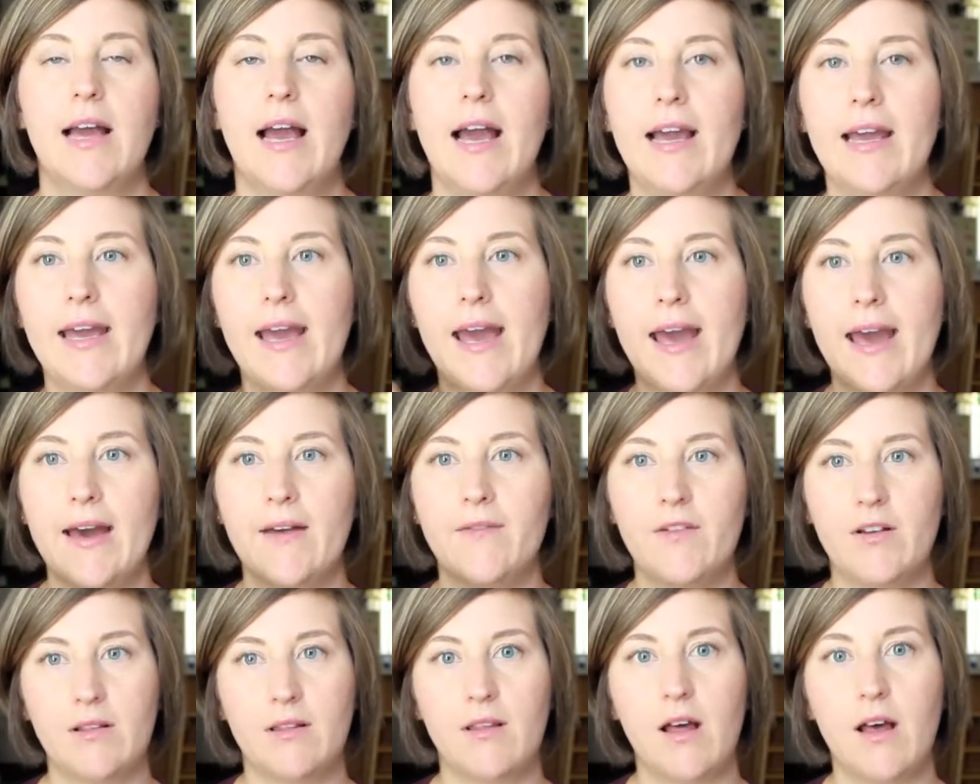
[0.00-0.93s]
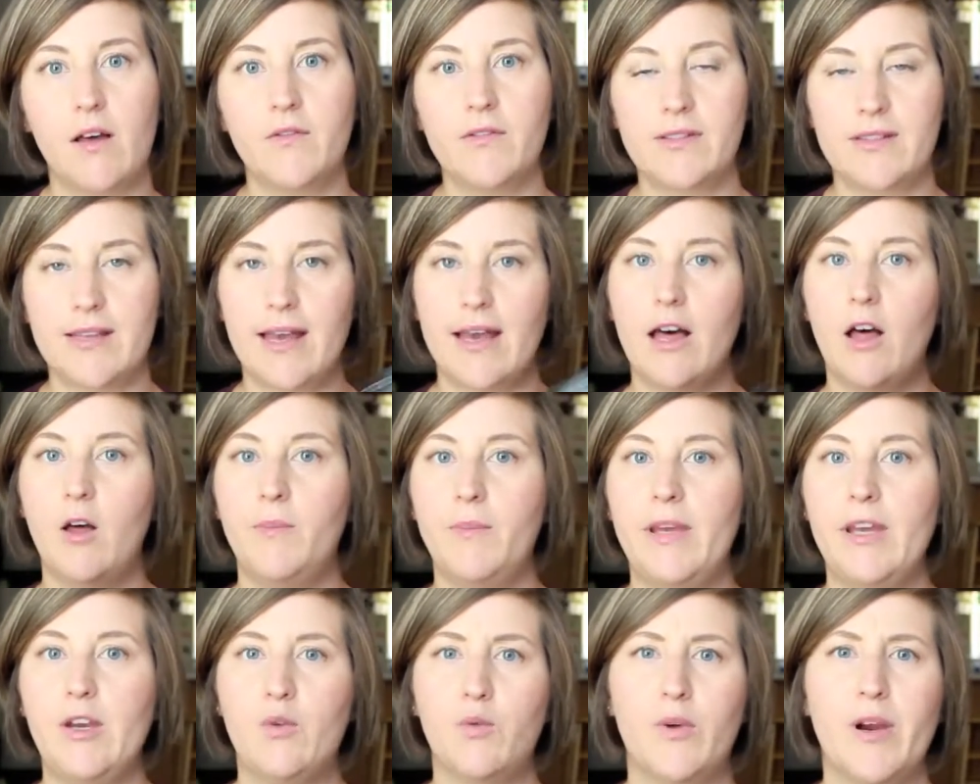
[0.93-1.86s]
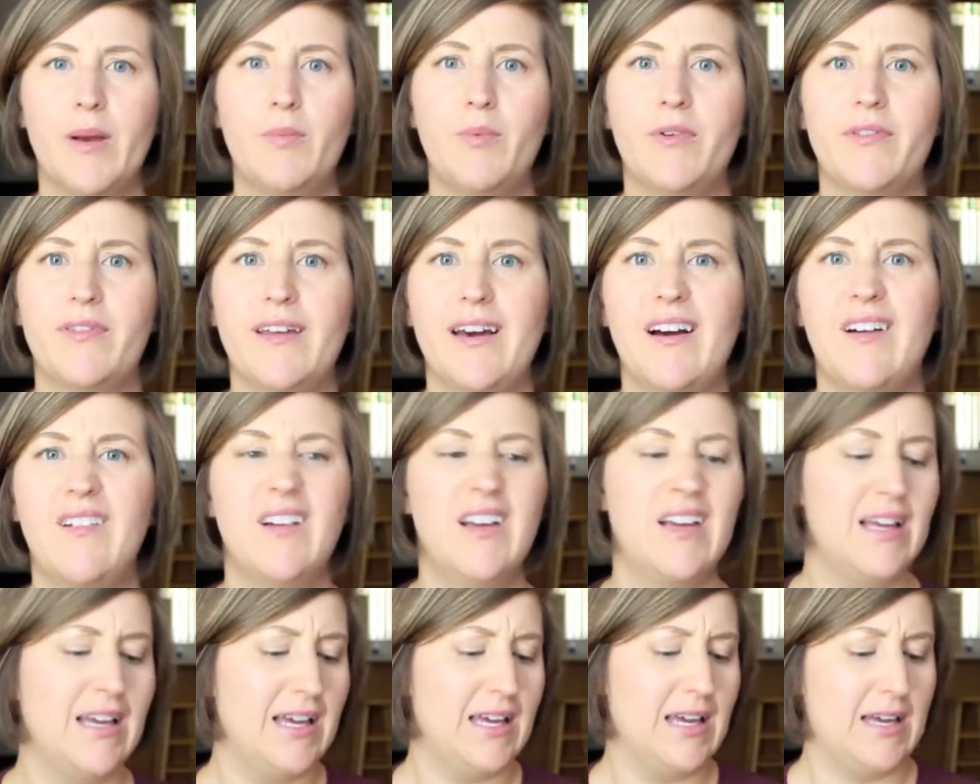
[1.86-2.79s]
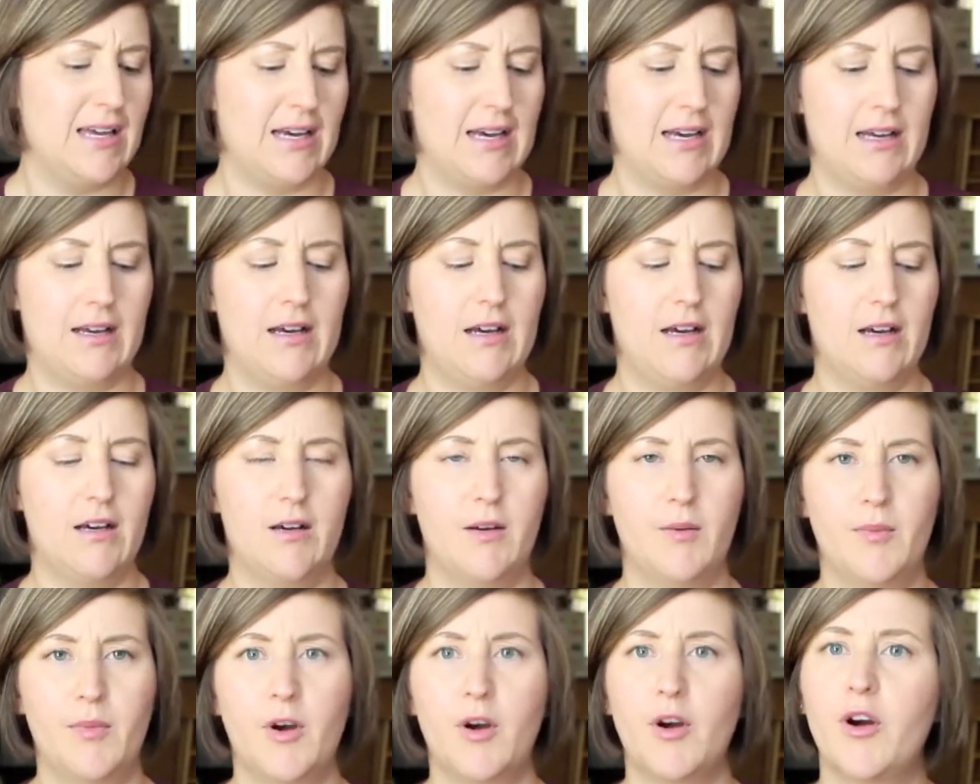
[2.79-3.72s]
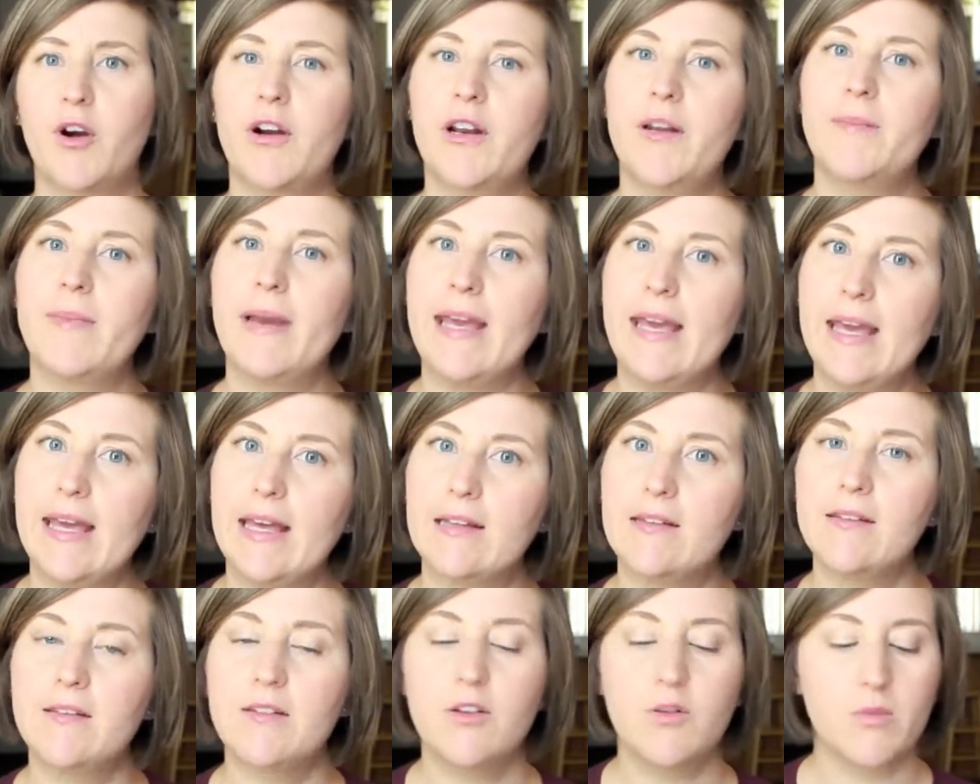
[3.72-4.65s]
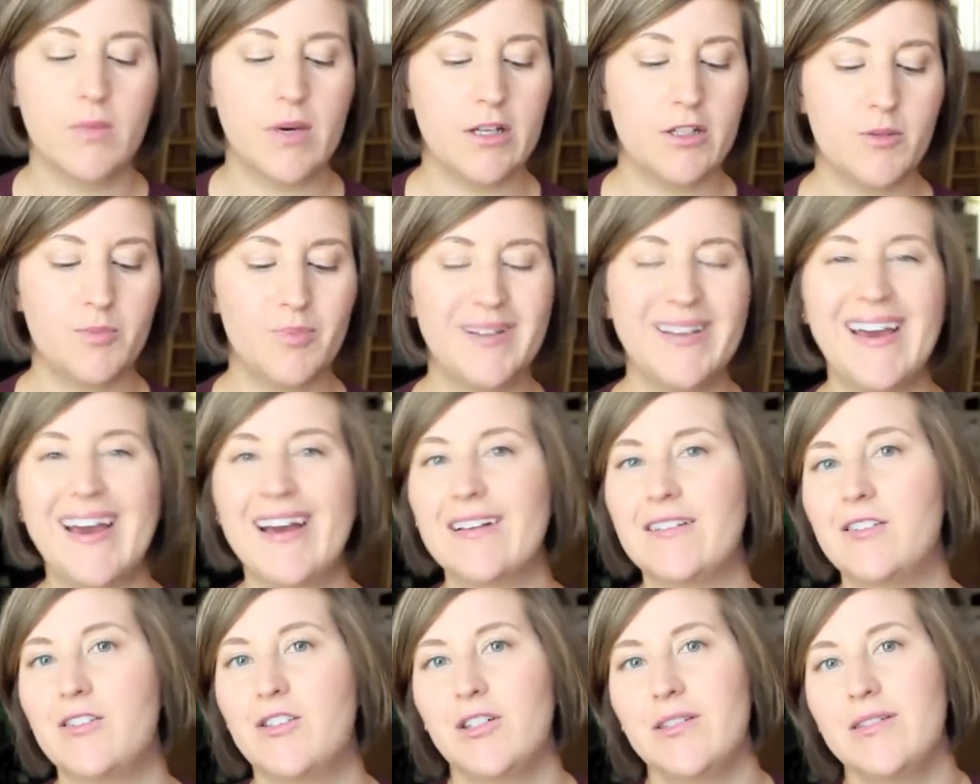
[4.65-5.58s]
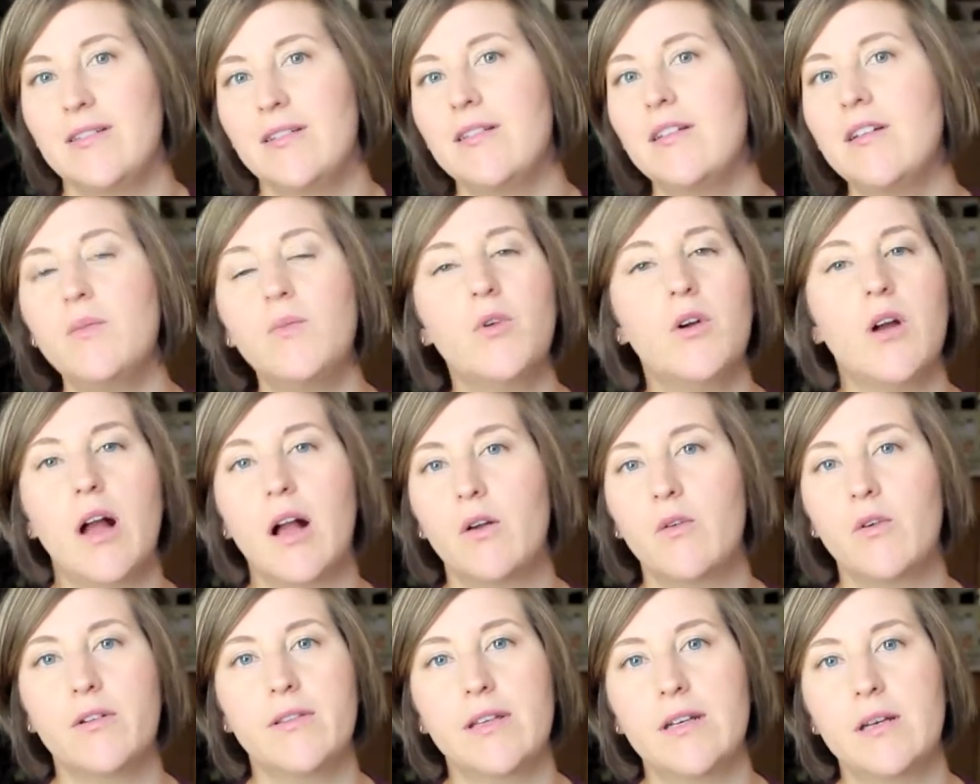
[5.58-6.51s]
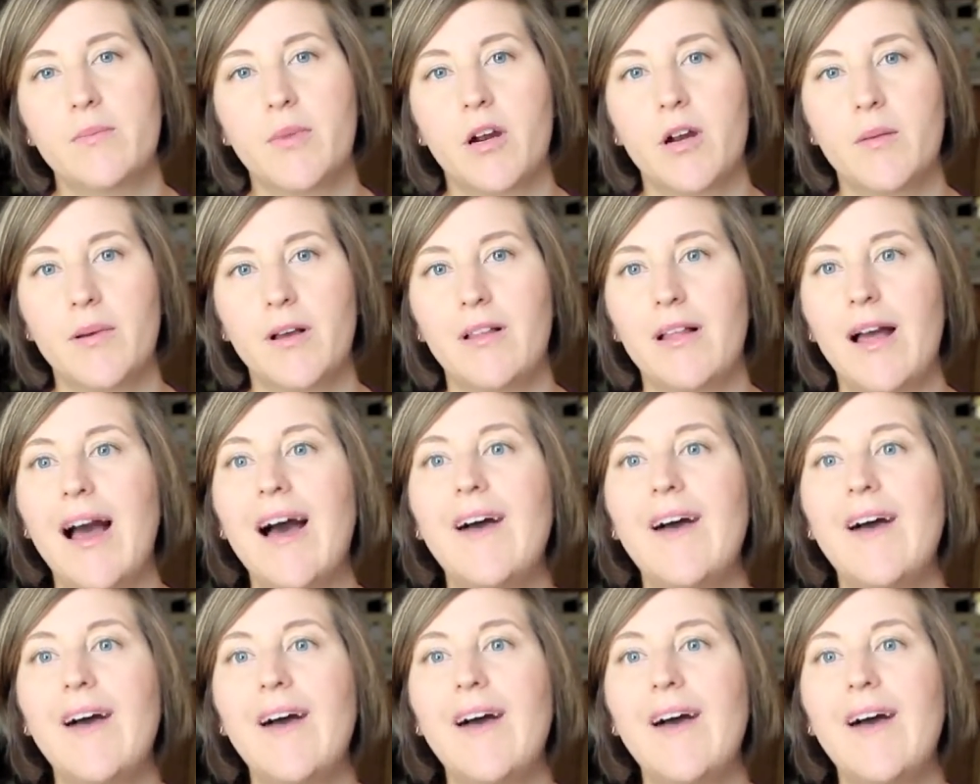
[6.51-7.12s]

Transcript: I have gloves that help me grip without hurting my hands too much, but yeah, it's just a little more awkward than a barbell.